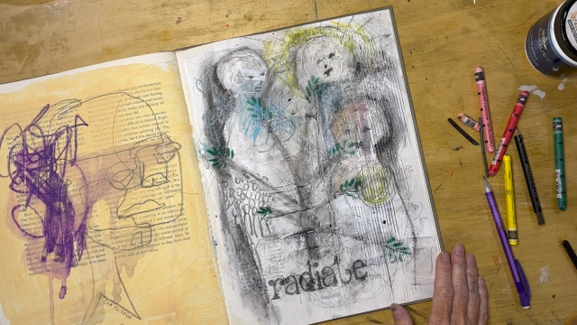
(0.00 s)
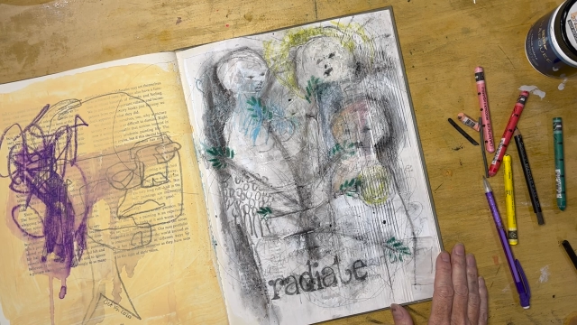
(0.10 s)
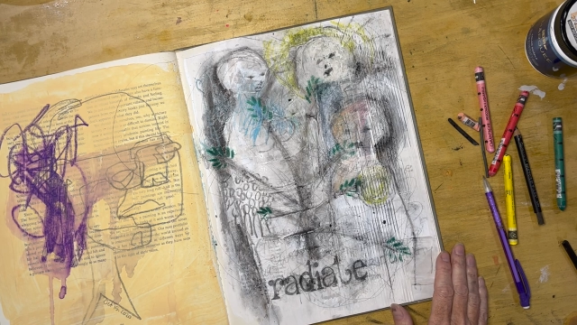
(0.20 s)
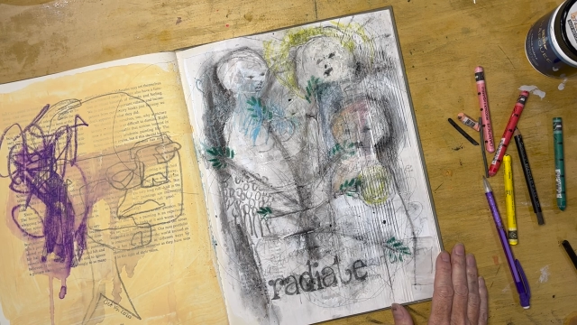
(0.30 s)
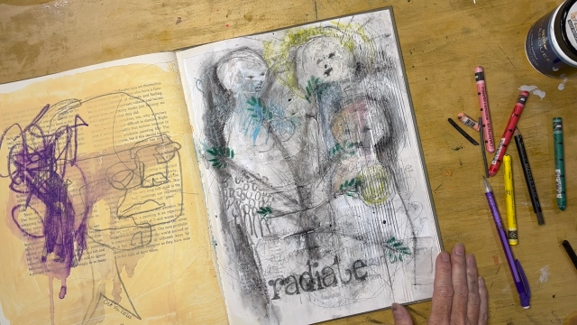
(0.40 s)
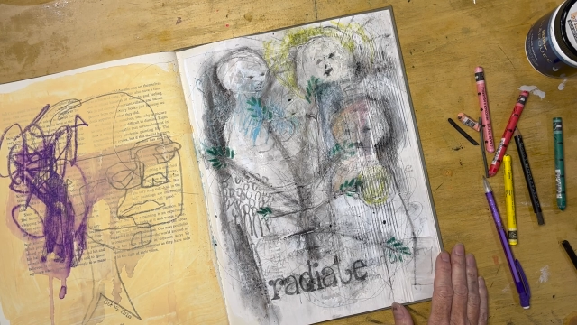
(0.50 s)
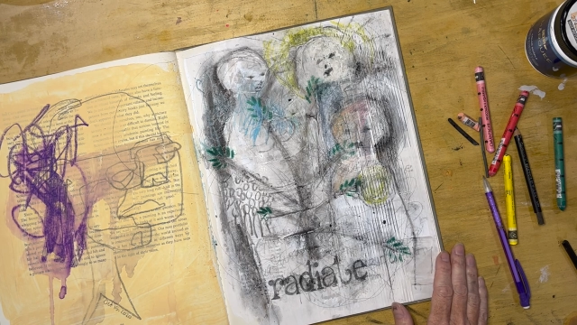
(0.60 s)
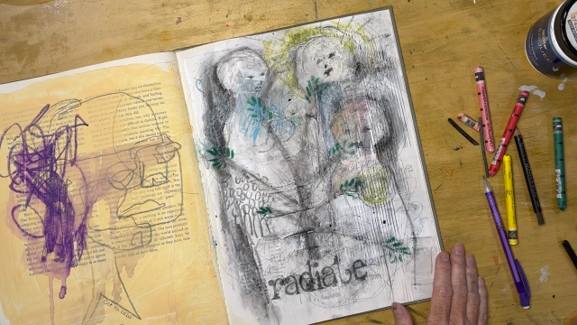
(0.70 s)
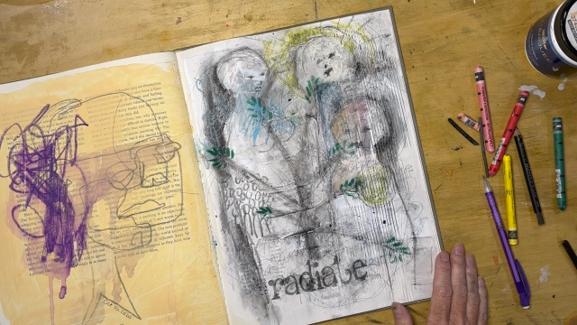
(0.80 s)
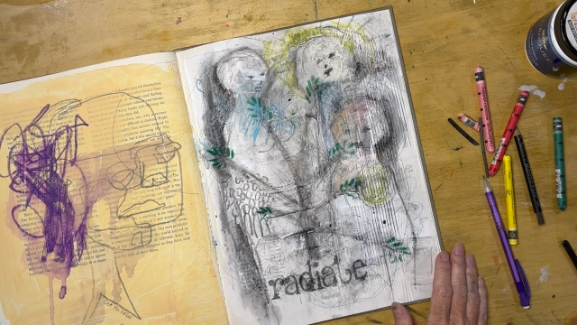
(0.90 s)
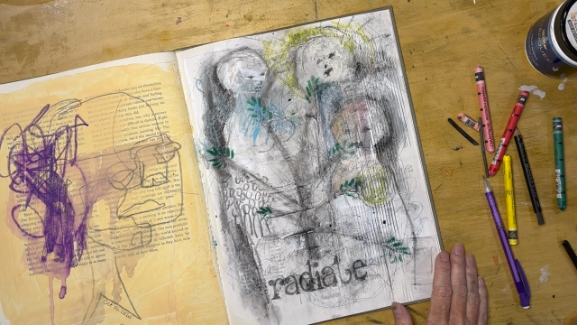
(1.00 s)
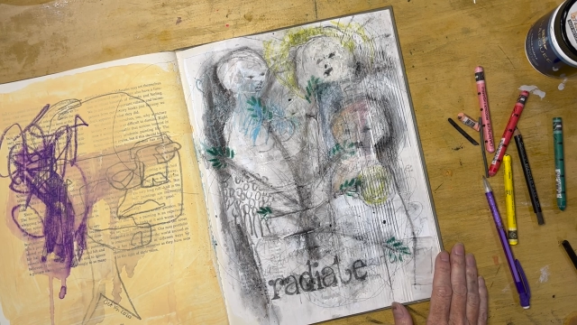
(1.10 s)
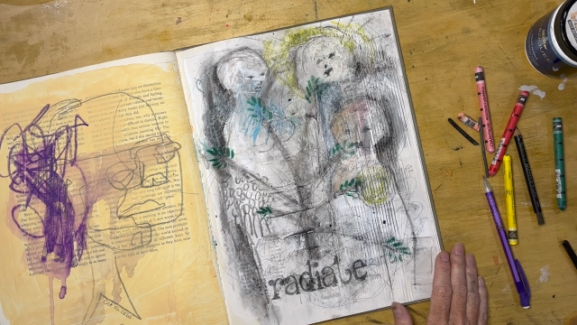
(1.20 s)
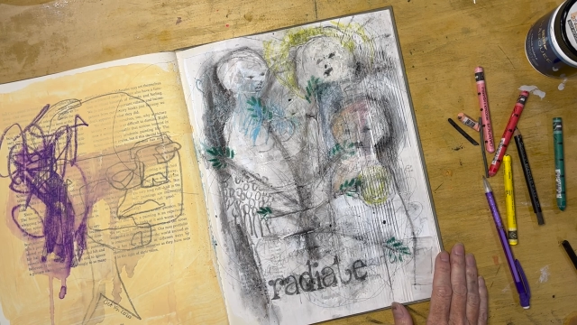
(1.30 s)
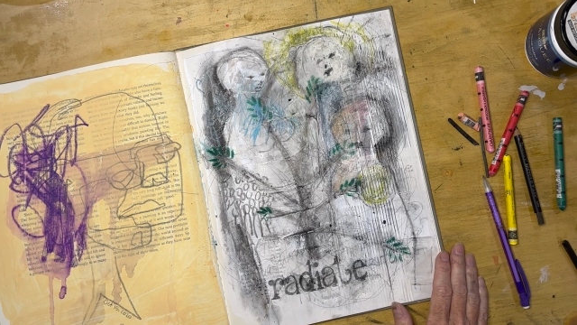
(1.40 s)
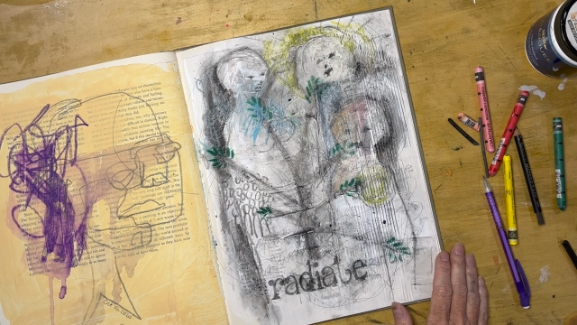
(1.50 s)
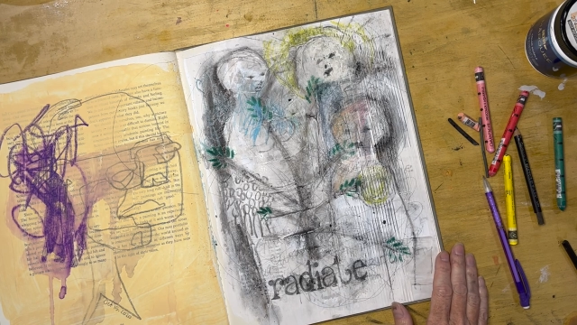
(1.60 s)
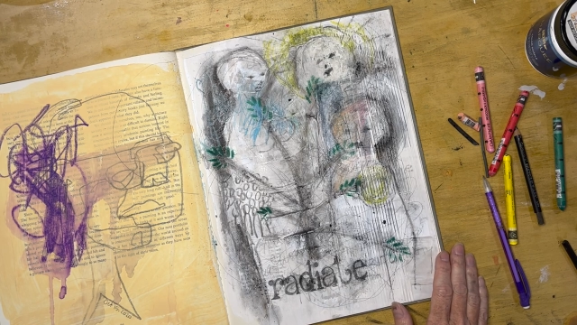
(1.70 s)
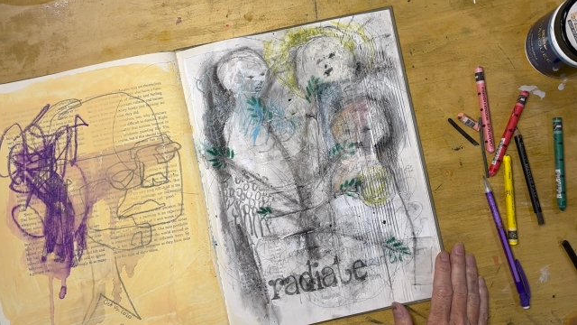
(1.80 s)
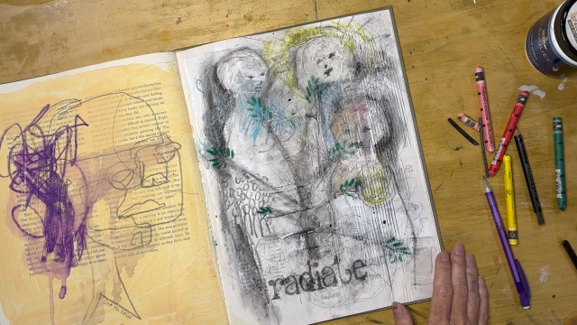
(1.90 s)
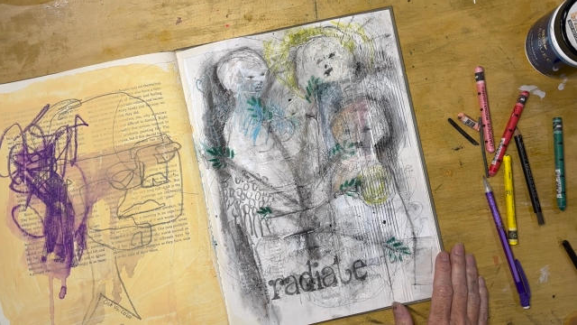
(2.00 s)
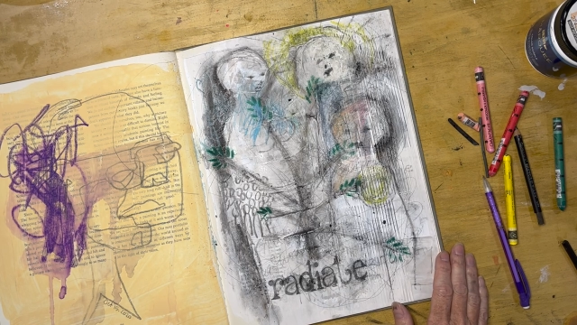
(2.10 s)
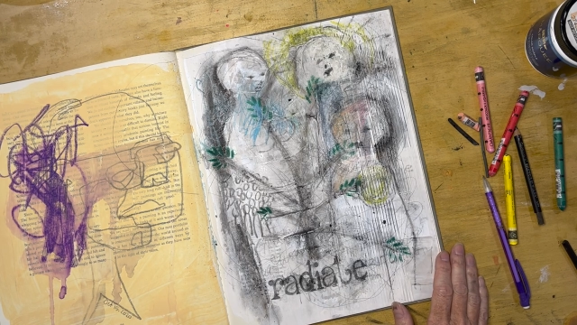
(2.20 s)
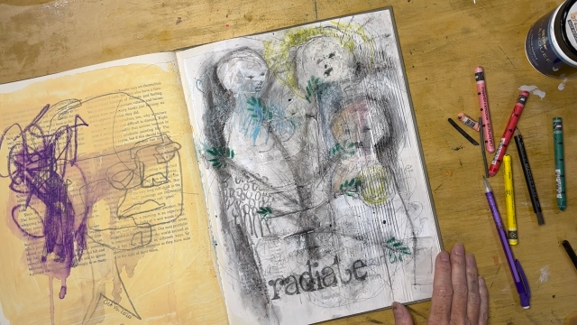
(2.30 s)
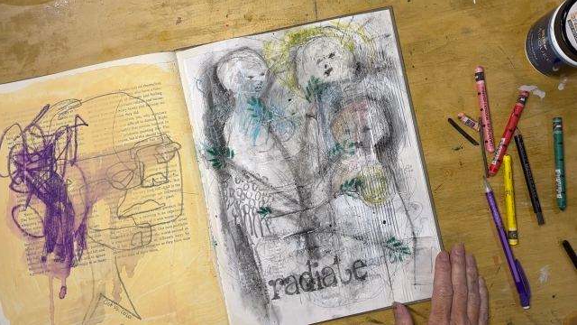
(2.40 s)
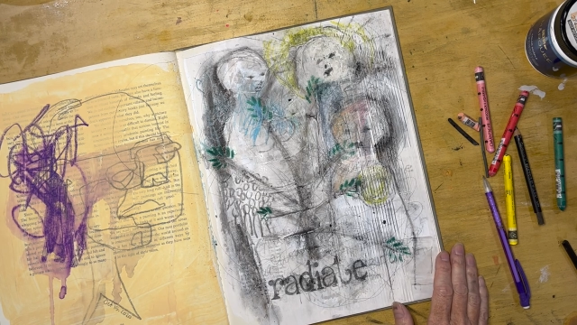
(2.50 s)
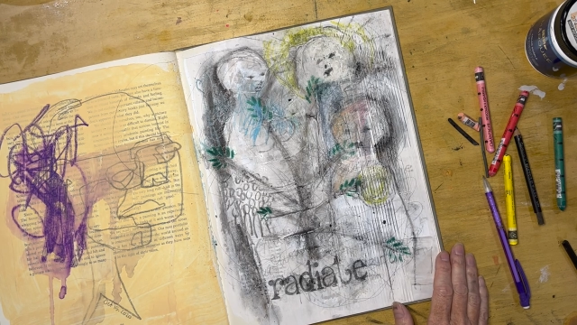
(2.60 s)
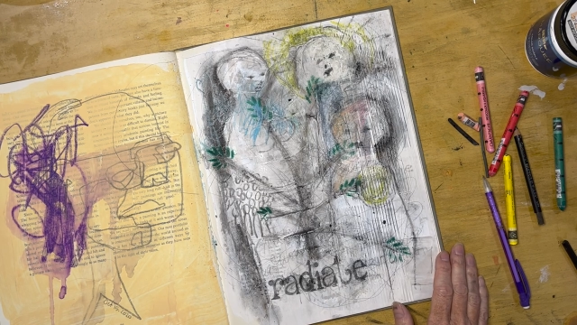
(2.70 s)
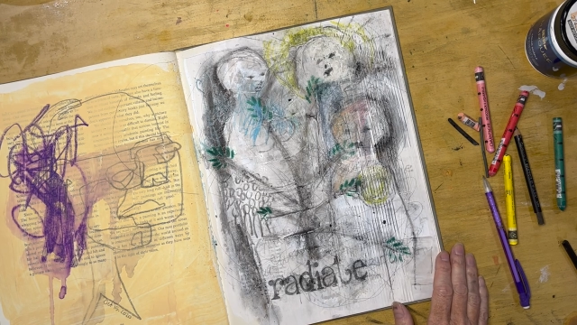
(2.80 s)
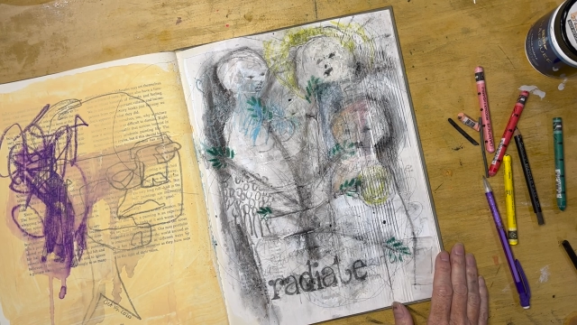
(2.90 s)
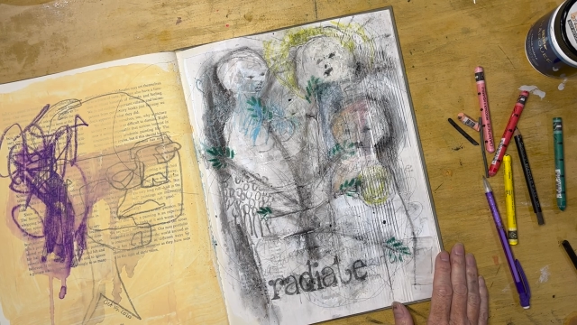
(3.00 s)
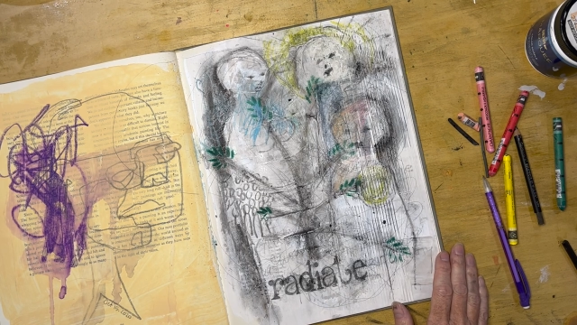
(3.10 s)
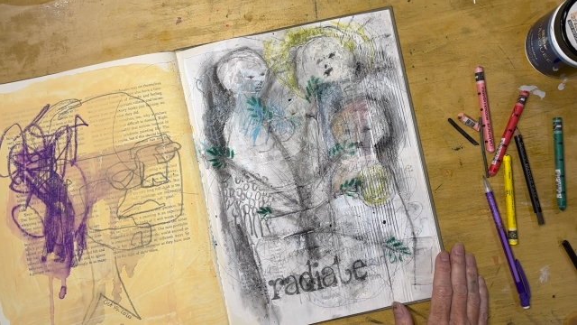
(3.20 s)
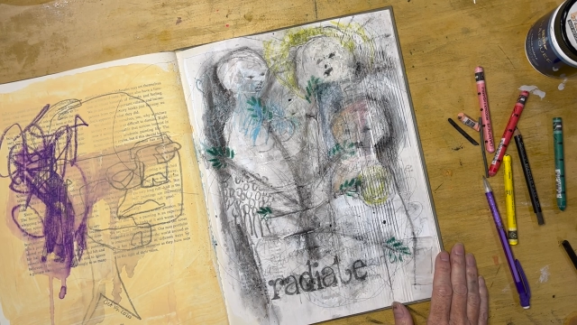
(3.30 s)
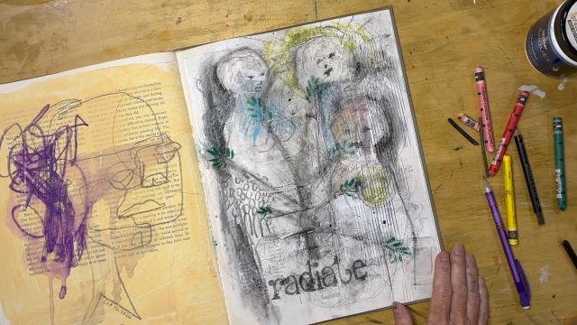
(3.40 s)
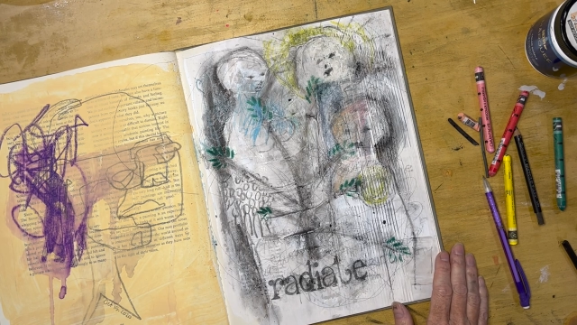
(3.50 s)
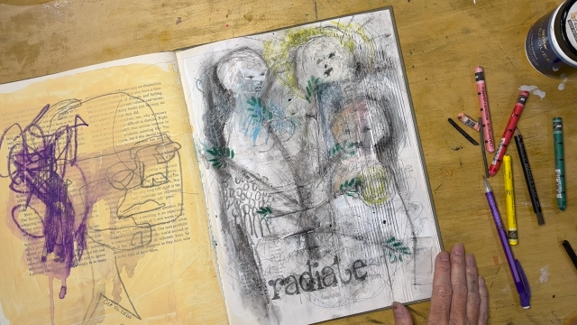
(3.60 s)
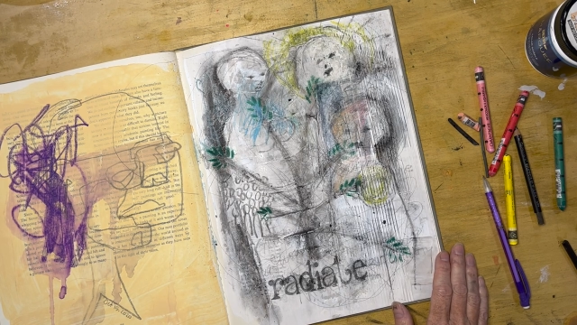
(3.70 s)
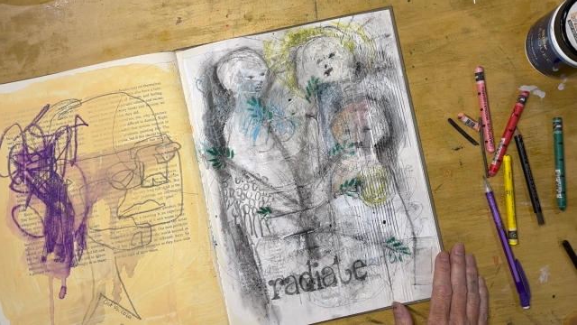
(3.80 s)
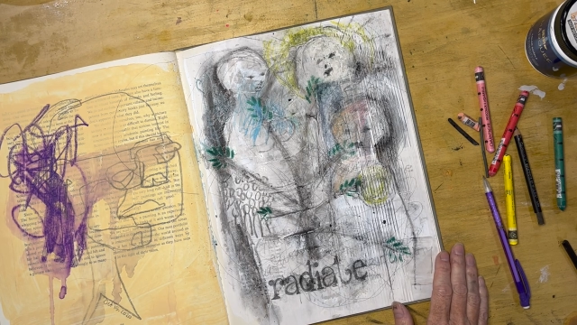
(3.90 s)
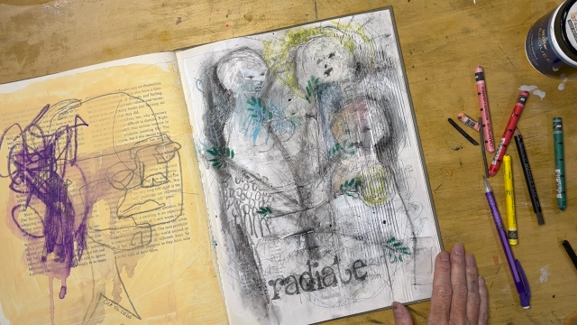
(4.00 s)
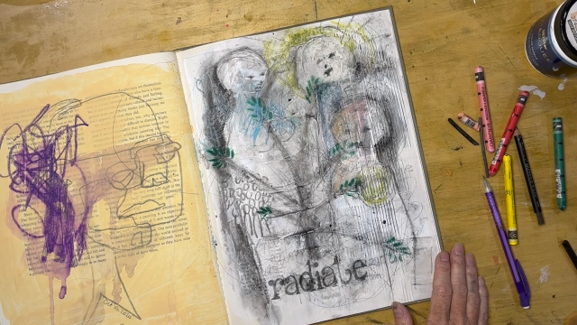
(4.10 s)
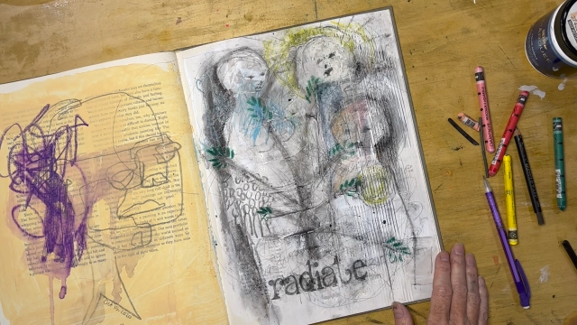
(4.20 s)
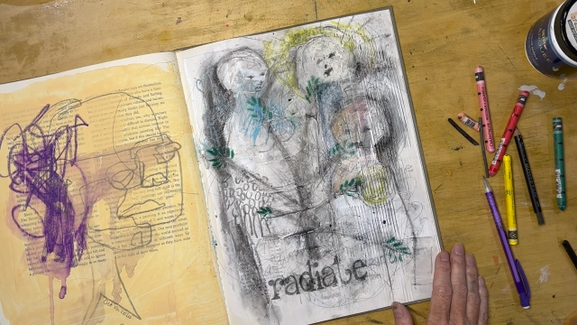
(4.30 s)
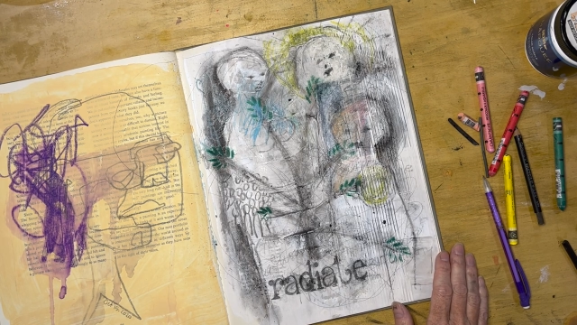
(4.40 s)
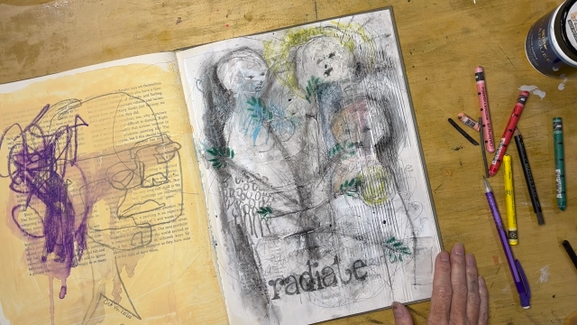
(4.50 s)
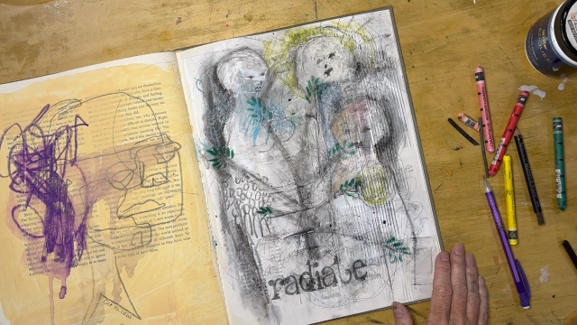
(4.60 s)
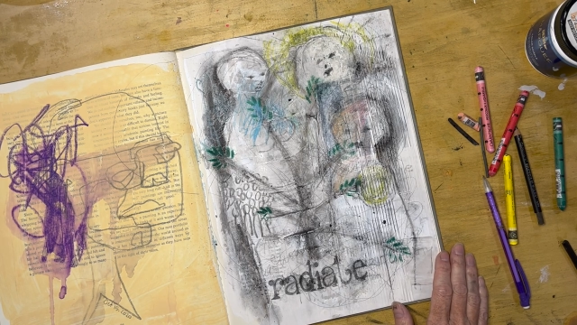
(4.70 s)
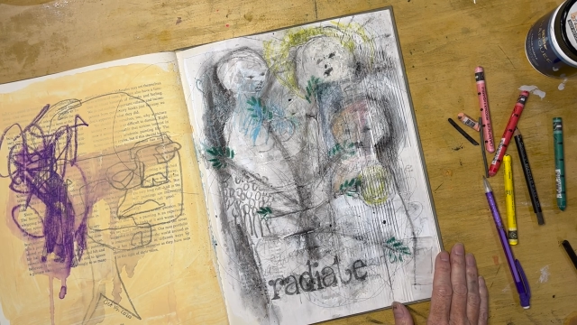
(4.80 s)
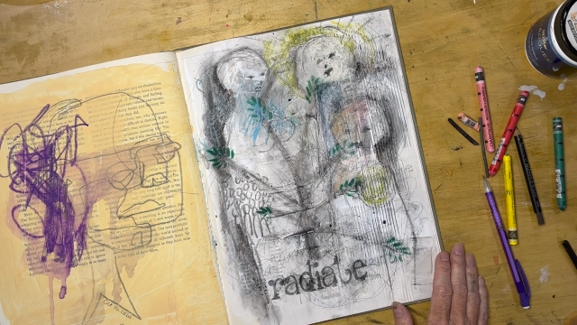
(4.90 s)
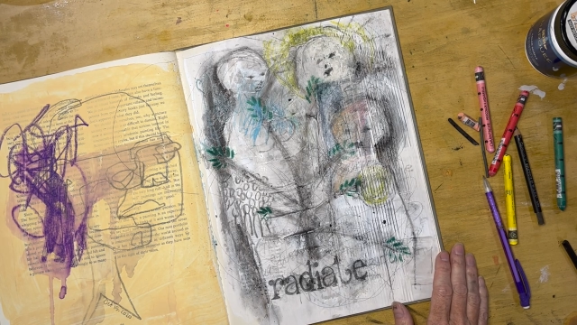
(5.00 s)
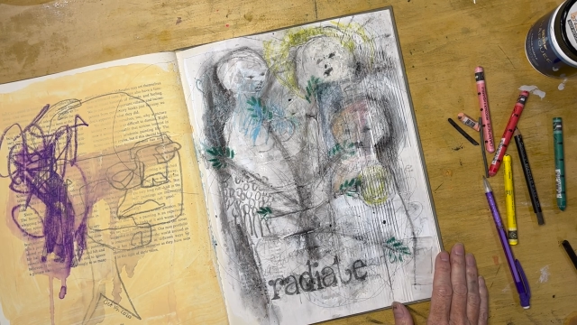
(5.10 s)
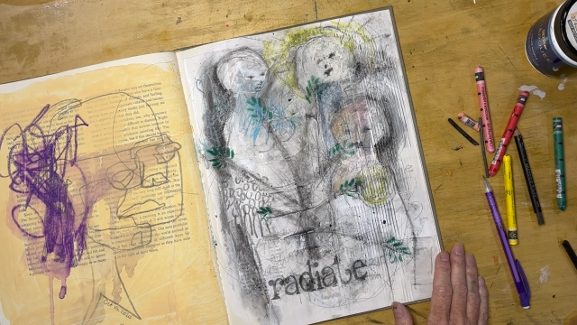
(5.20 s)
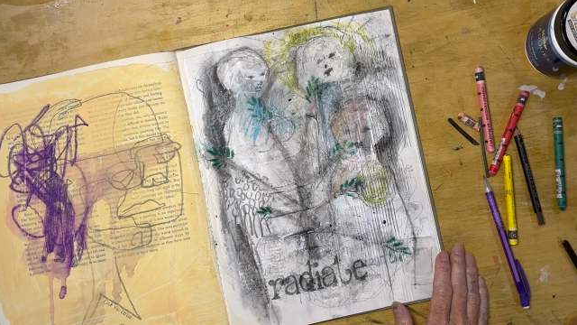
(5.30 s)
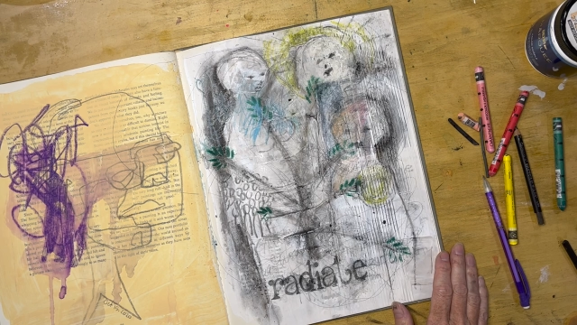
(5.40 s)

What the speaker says: Nobody's mouth can be seen.